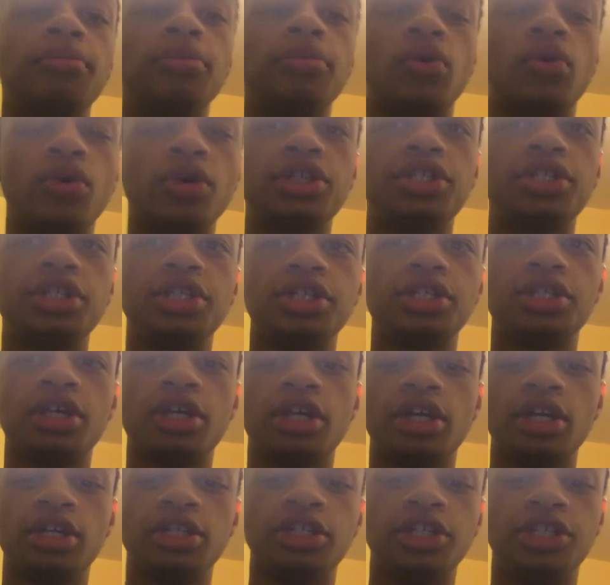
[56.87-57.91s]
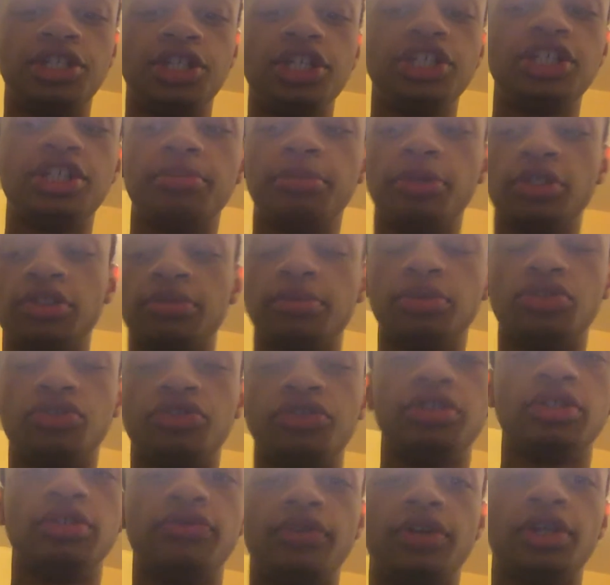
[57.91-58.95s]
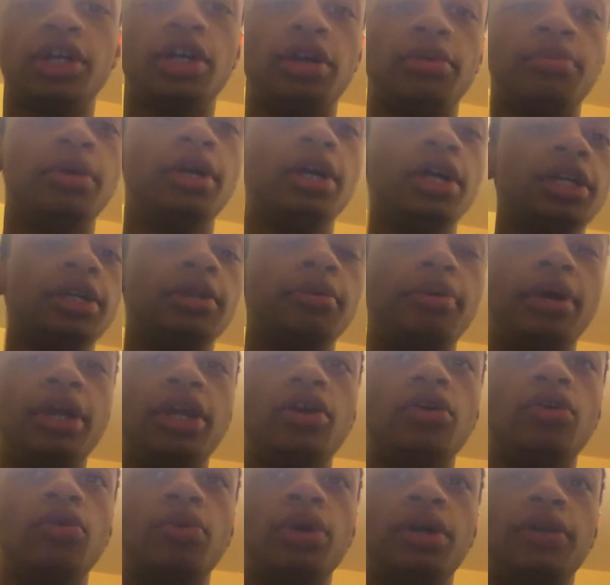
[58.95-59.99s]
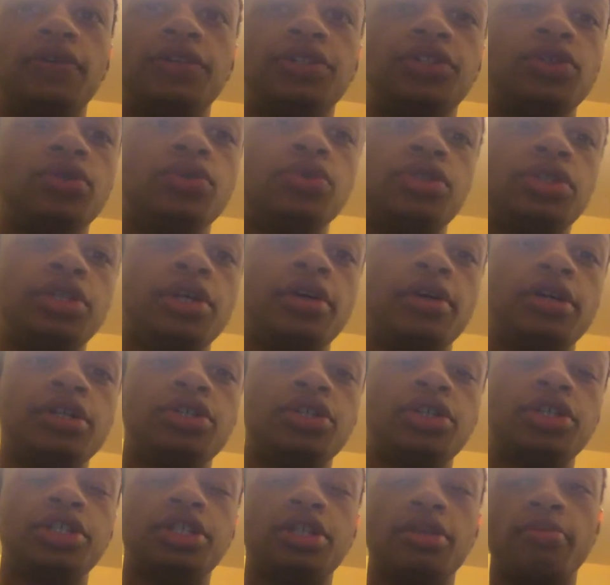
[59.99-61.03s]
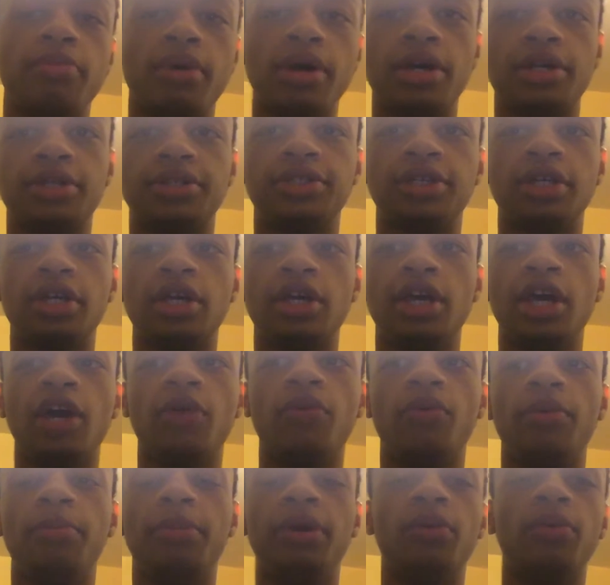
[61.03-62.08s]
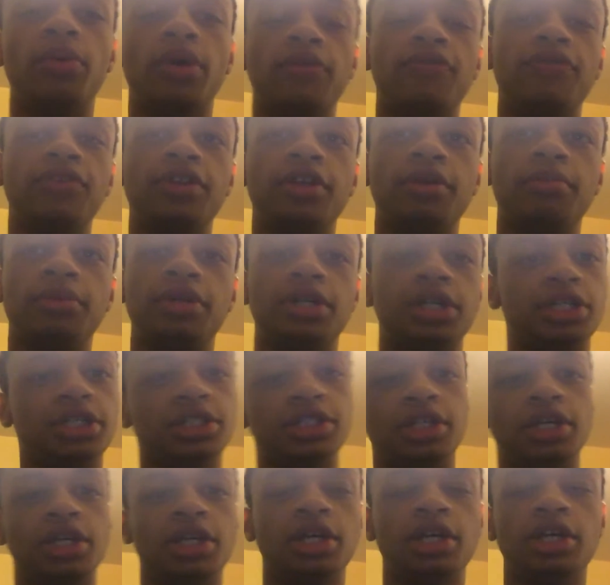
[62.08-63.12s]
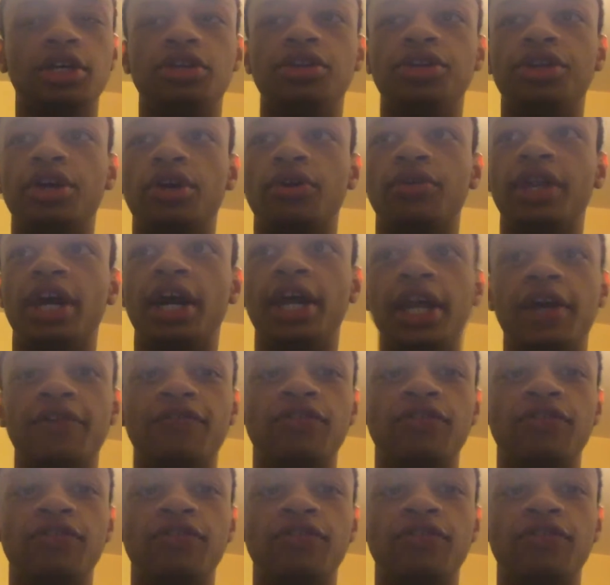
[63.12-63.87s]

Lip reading: courses to teach them multiple streams of income, depending on what suits their interests the best and what may work for them. Because not